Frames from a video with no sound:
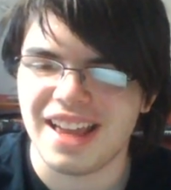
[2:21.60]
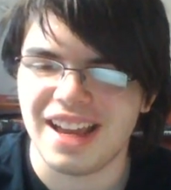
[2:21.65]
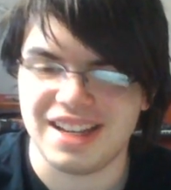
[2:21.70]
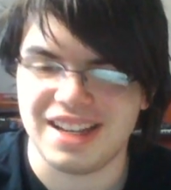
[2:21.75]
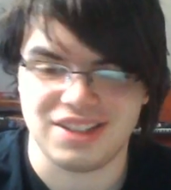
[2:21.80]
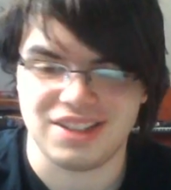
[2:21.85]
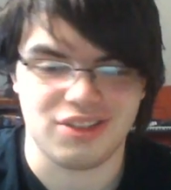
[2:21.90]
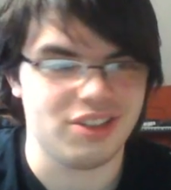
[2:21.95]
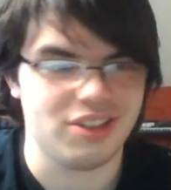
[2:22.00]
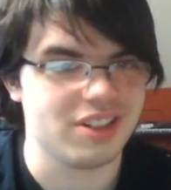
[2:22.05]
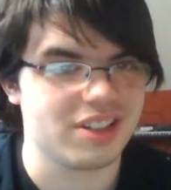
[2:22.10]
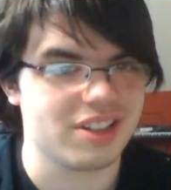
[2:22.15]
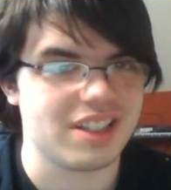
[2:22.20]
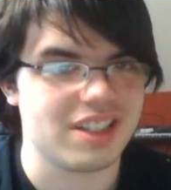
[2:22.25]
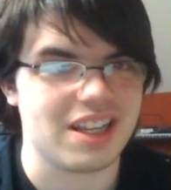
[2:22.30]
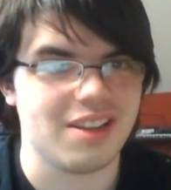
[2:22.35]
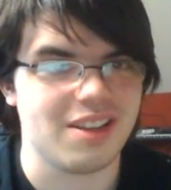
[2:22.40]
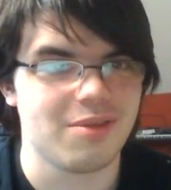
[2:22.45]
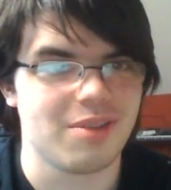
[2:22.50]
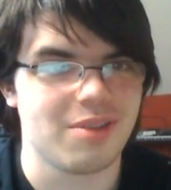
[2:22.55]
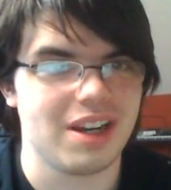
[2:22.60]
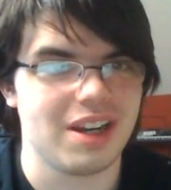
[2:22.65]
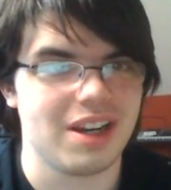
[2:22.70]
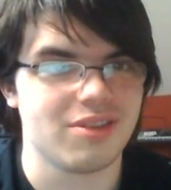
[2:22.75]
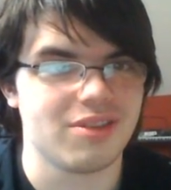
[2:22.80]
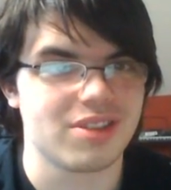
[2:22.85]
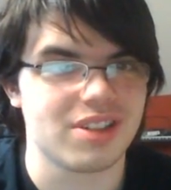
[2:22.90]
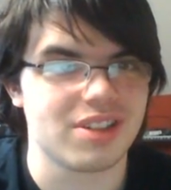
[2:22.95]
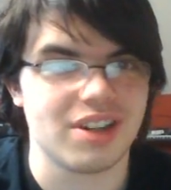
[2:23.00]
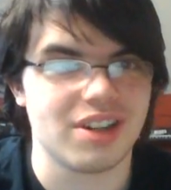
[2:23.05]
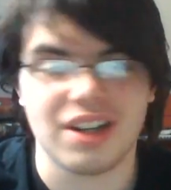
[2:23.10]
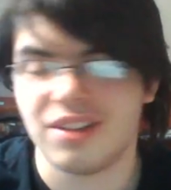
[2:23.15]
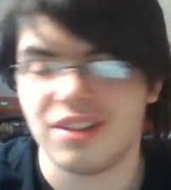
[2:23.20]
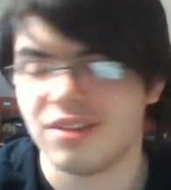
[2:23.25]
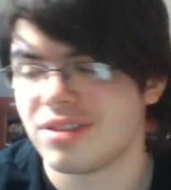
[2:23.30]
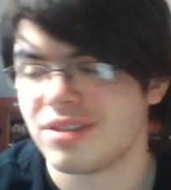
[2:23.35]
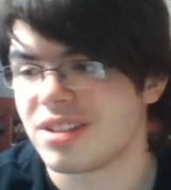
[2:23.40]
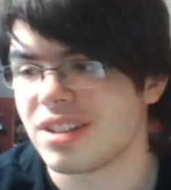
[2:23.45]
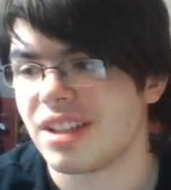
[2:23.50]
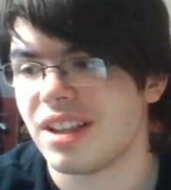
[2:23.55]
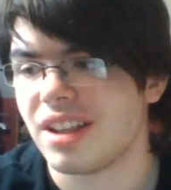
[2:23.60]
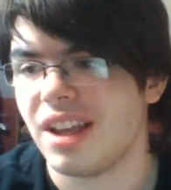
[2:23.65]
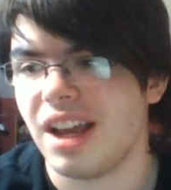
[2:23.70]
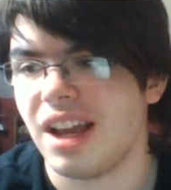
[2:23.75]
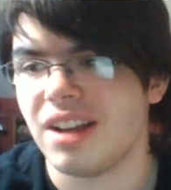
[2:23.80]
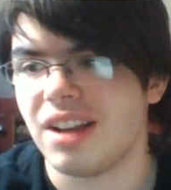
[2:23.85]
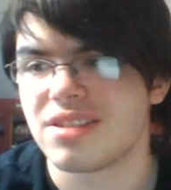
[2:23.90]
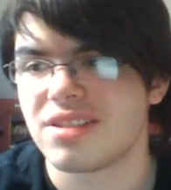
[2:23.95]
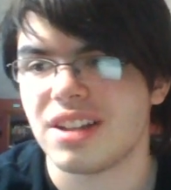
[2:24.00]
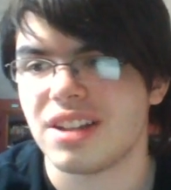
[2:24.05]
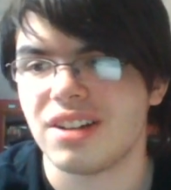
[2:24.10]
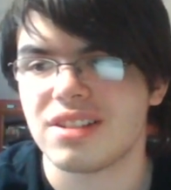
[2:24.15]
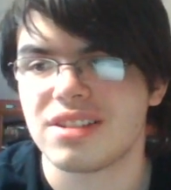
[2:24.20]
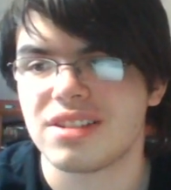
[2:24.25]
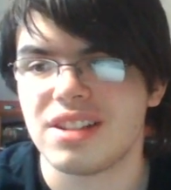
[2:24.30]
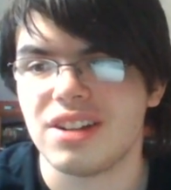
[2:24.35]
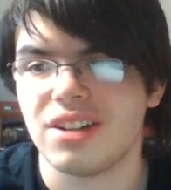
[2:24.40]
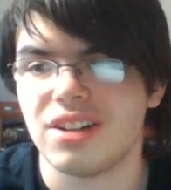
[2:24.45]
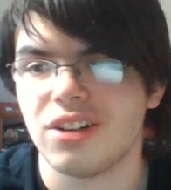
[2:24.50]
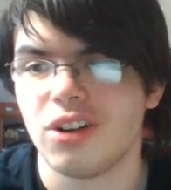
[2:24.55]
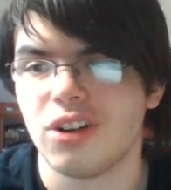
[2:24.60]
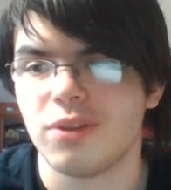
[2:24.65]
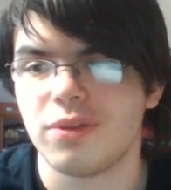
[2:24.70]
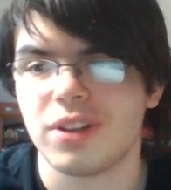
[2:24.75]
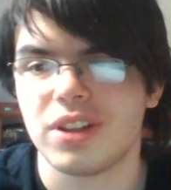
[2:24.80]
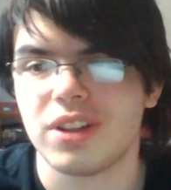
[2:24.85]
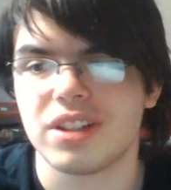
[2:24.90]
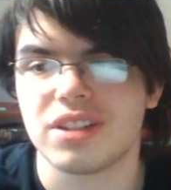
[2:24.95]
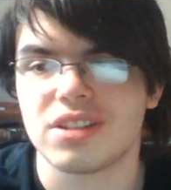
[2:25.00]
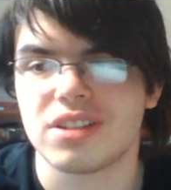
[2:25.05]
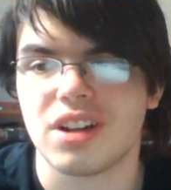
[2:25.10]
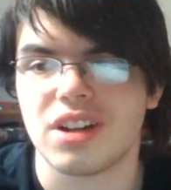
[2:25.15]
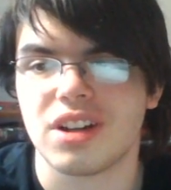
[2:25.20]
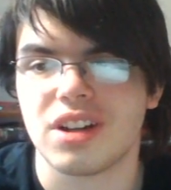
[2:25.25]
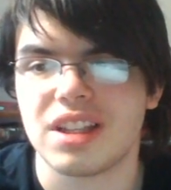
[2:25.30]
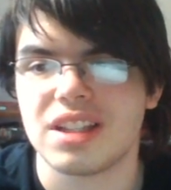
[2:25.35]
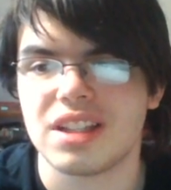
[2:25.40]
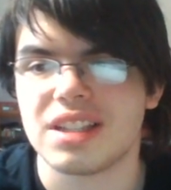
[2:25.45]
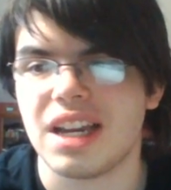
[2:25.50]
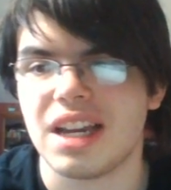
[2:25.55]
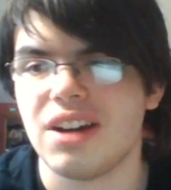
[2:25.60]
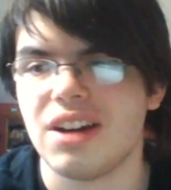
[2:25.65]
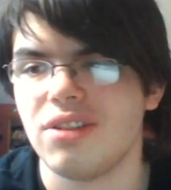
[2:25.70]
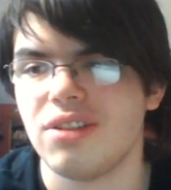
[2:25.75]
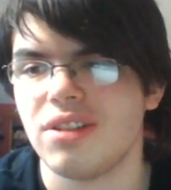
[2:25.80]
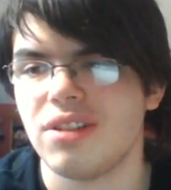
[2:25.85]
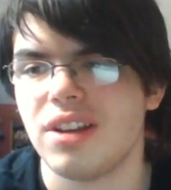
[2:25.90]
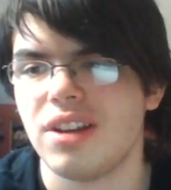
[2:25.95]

I told her exactly why I was here. I was there to see her, hopefully to talk things out.